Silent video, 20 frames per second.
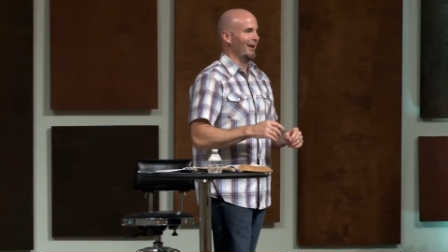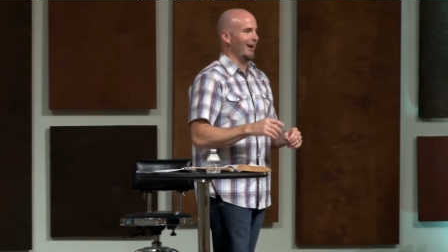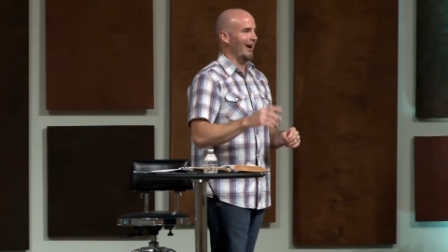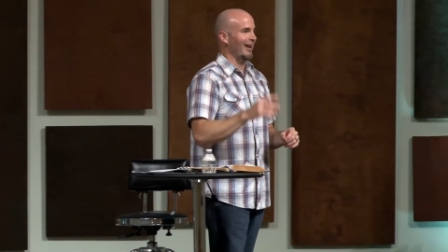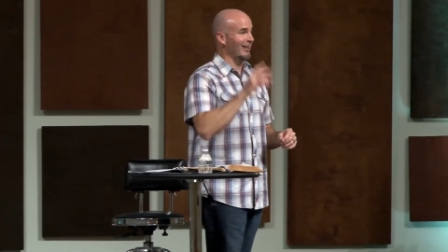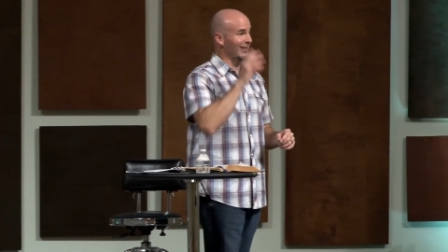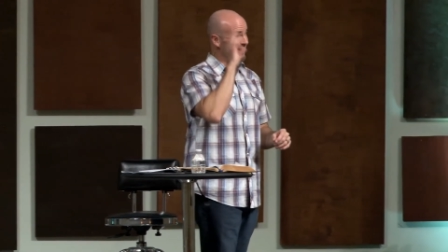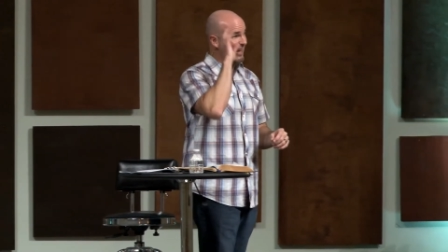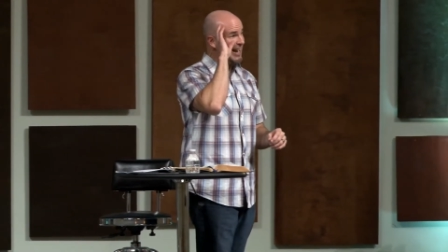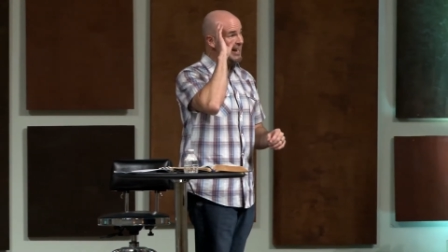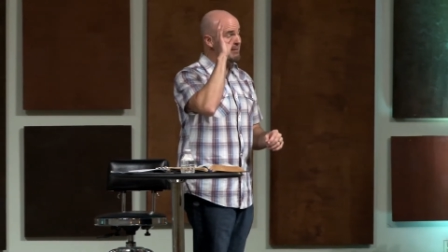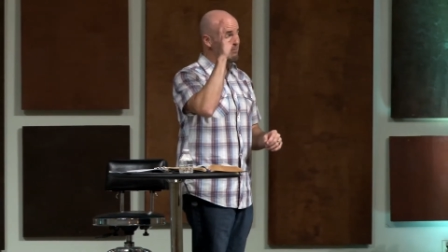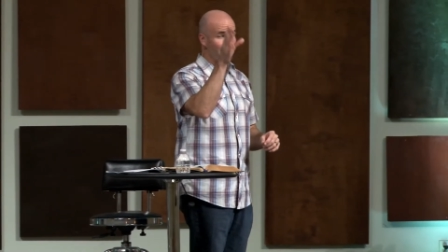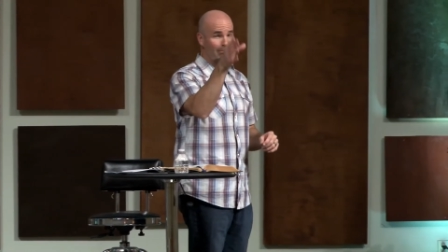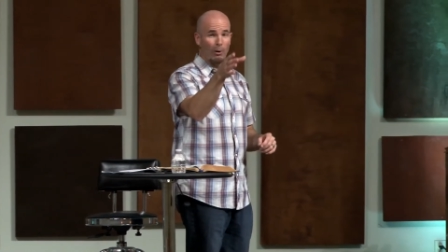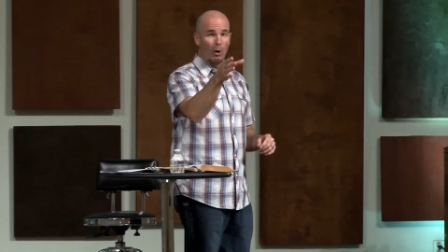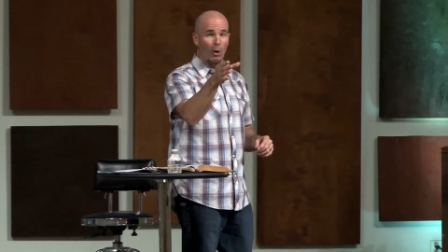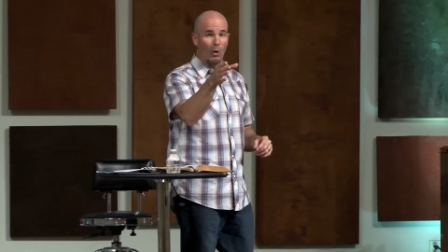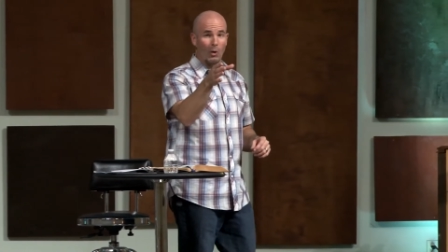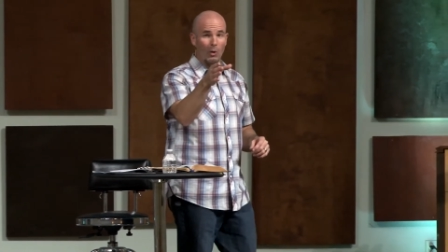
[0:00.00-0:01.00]
a
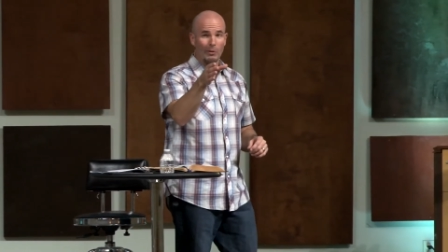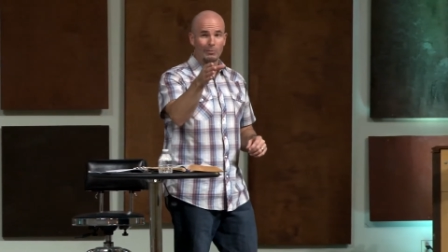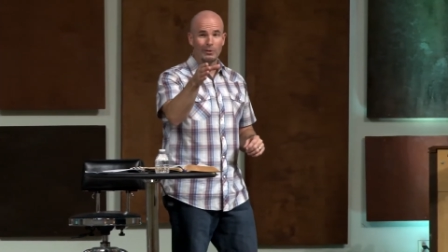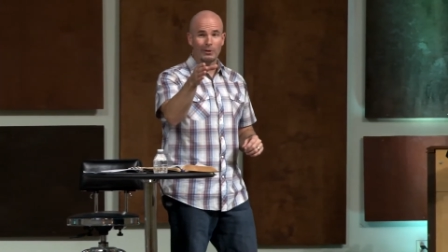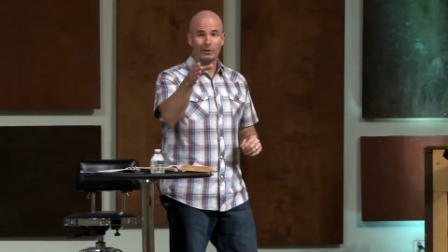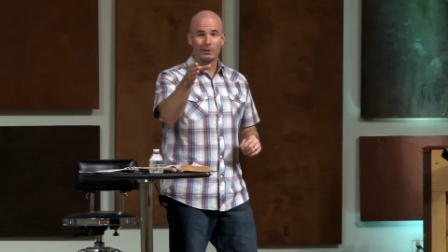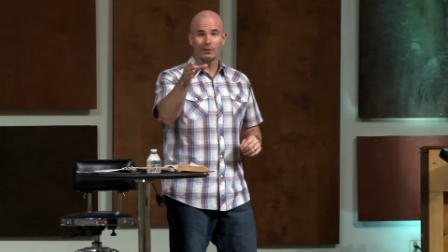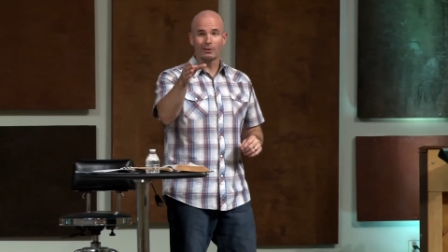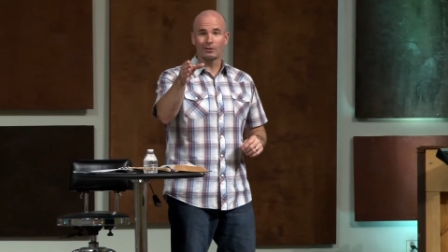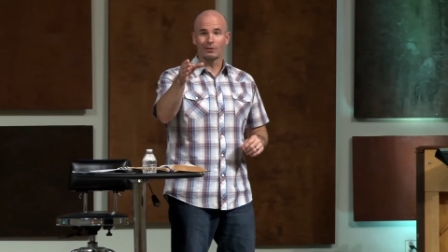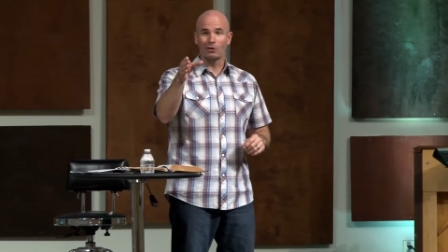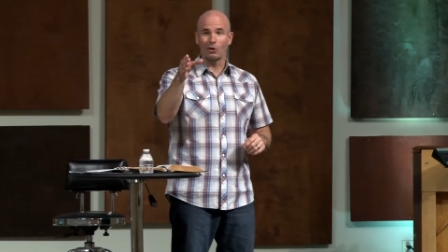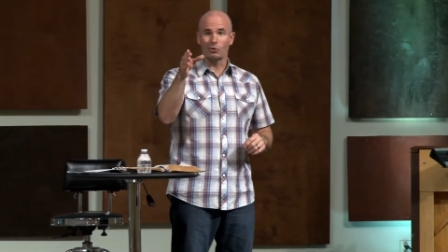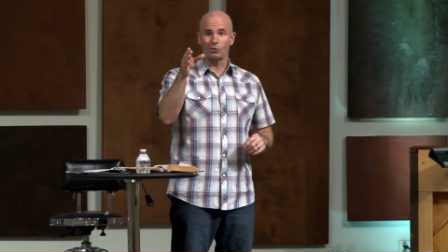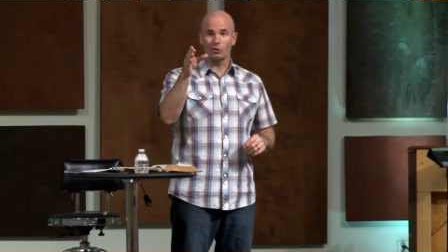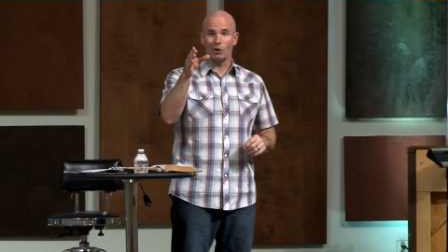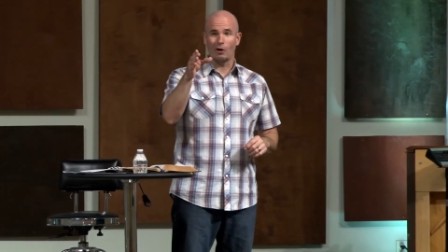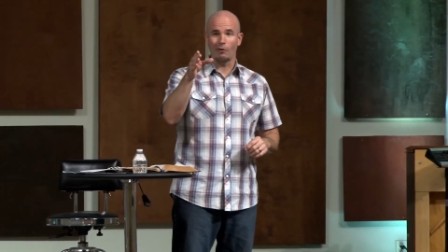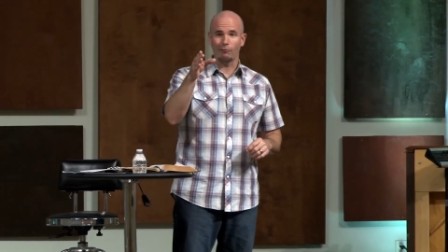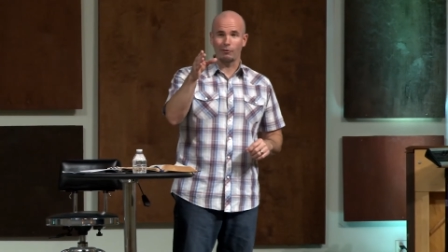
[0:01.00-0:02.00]
light bulb
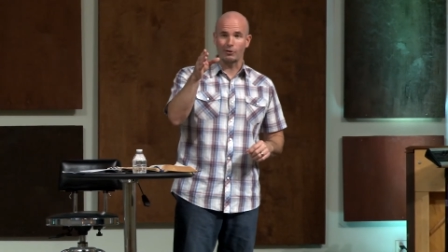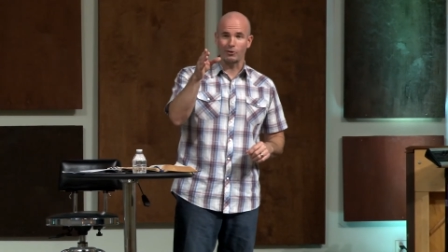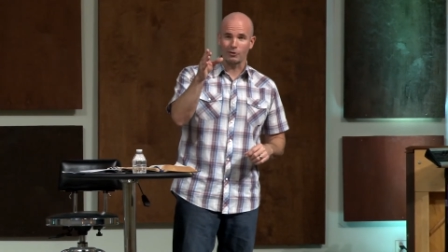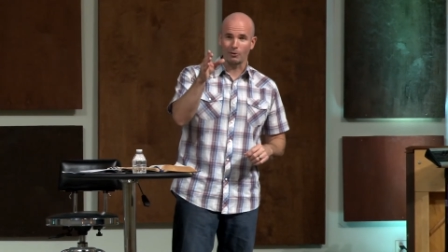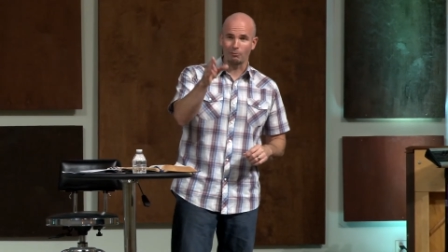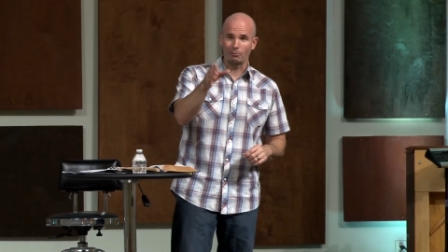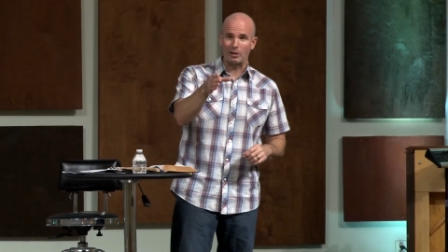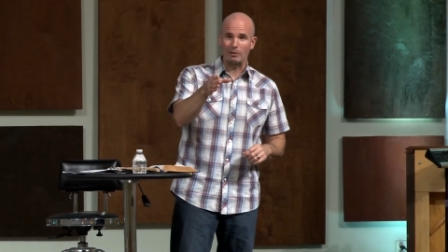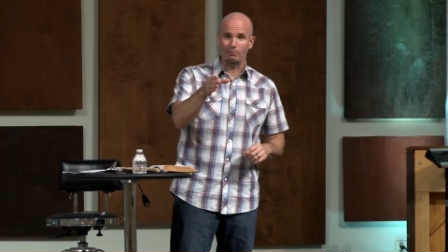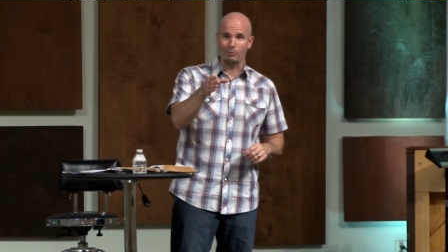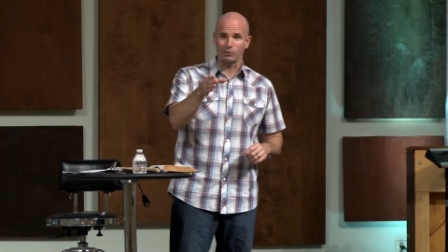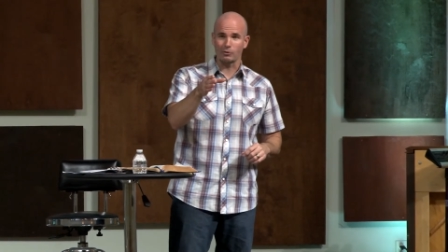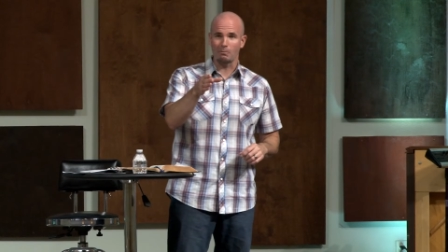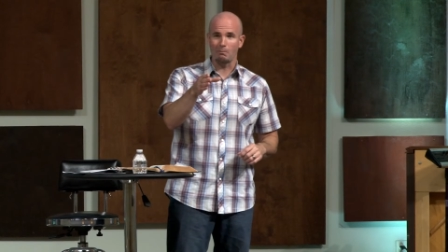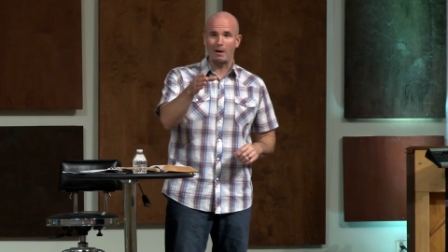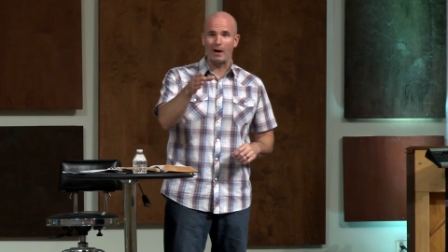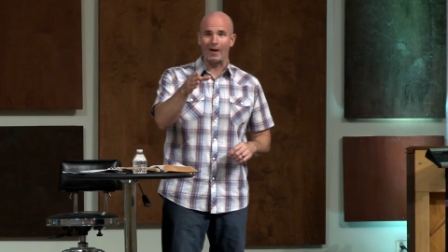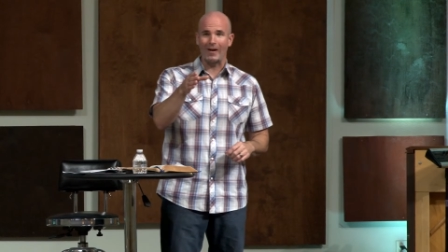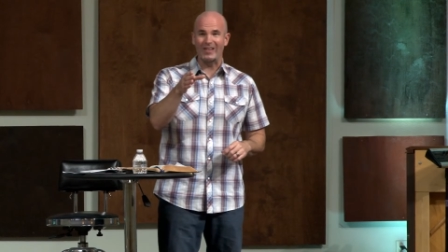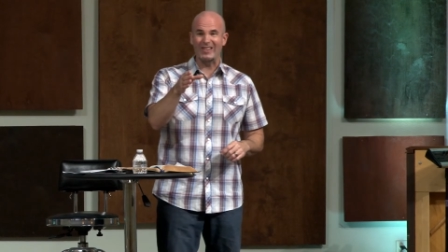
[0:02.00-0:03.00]
goes off in some people's
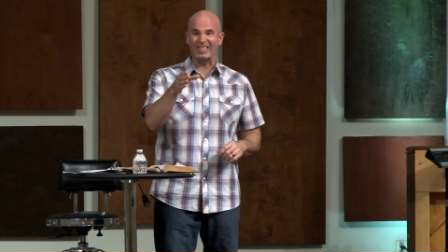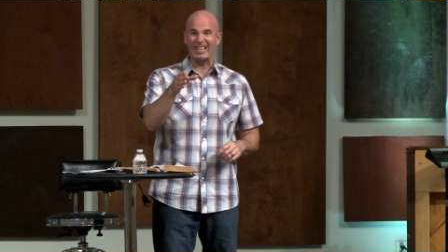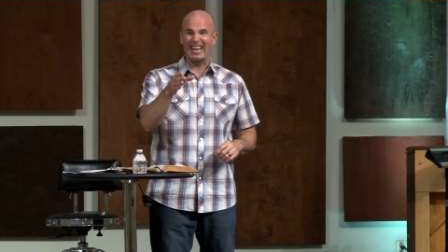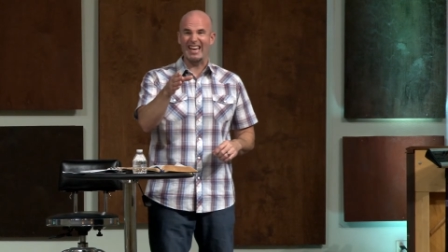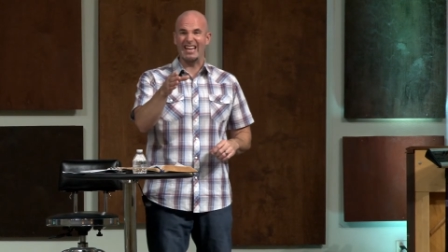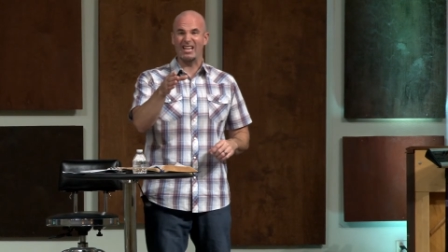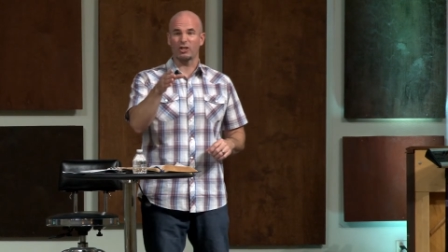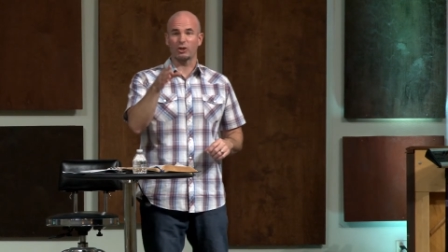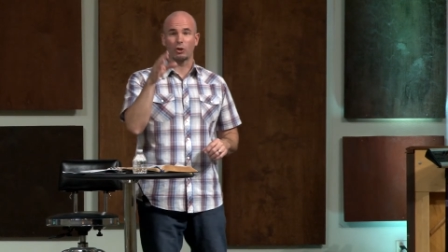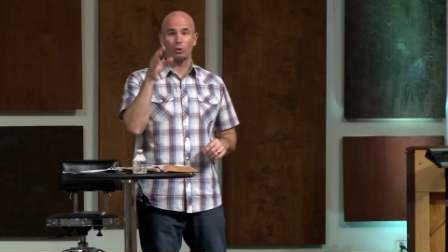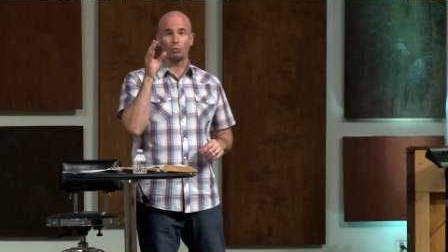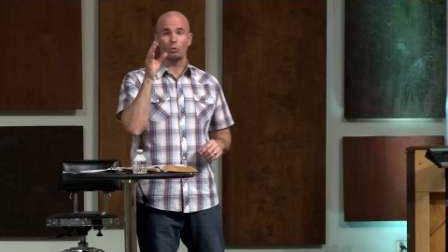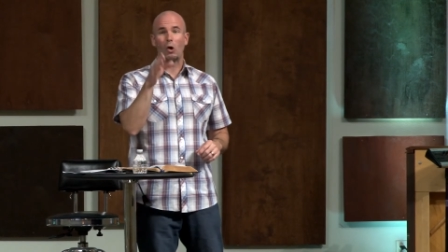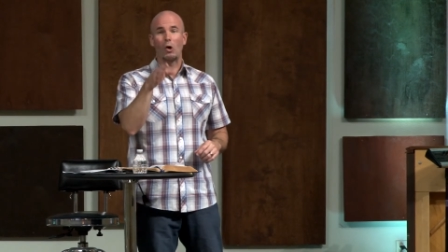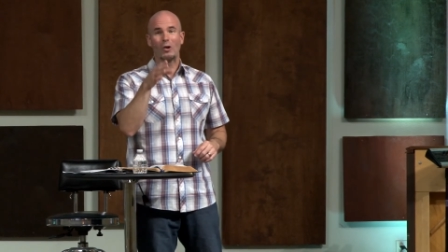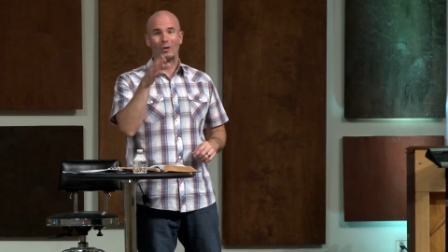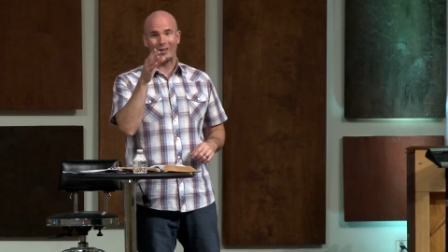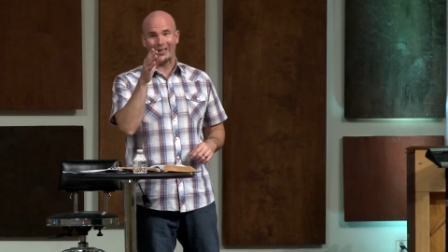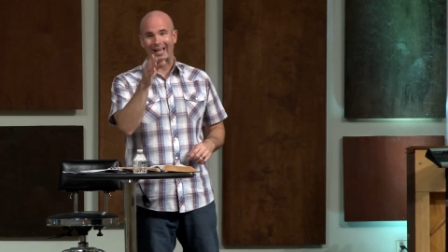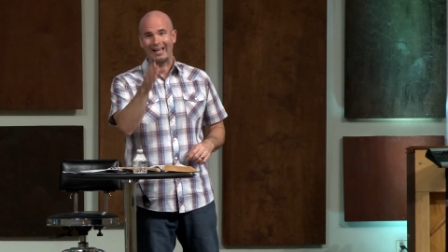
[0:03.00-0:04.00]
minds, and it's the
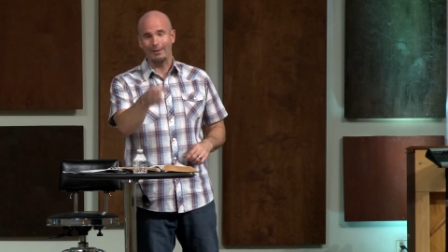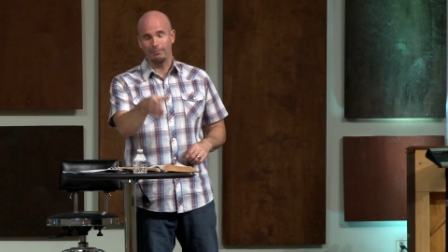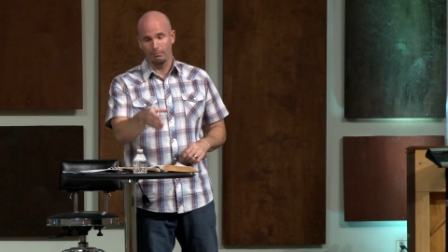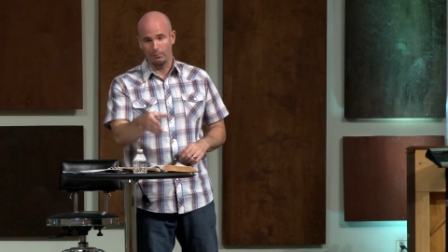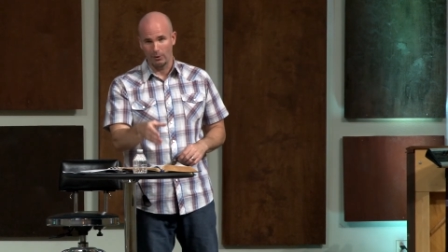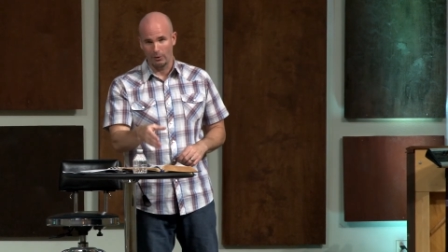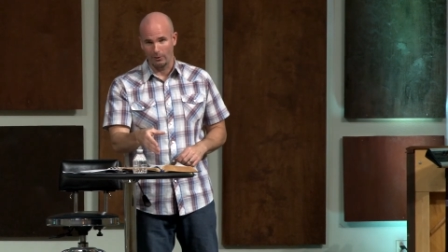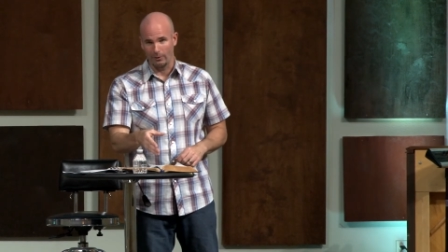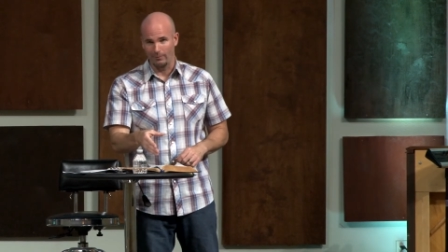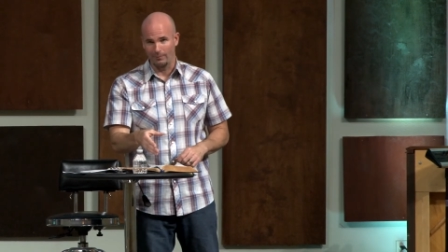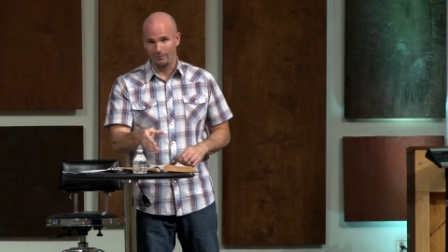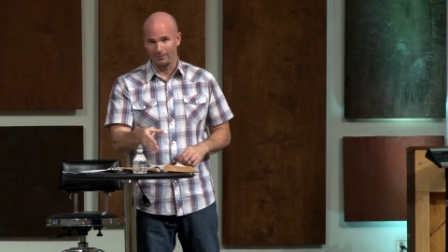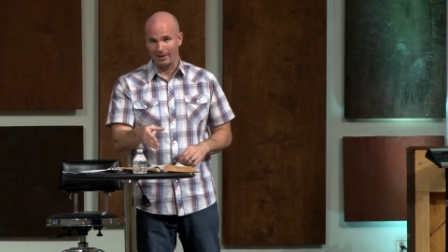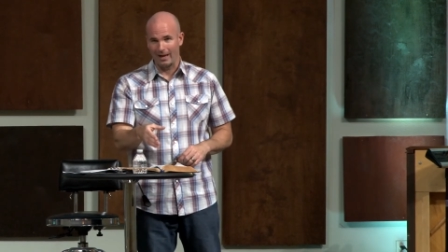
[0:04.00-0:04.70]
wrong light bulb.